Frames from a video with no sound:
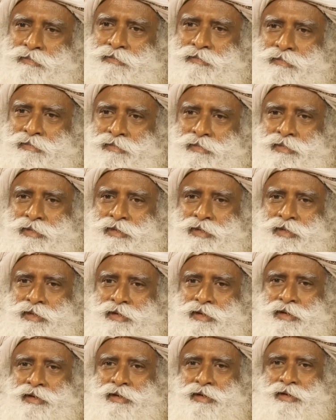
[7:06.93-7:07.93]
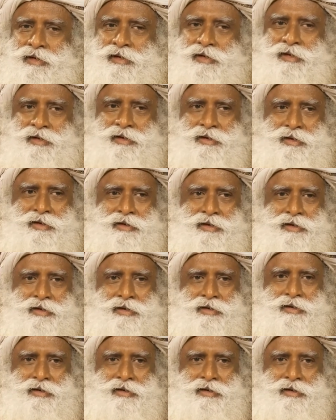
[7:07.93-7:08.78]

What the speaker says: Nobody speaks.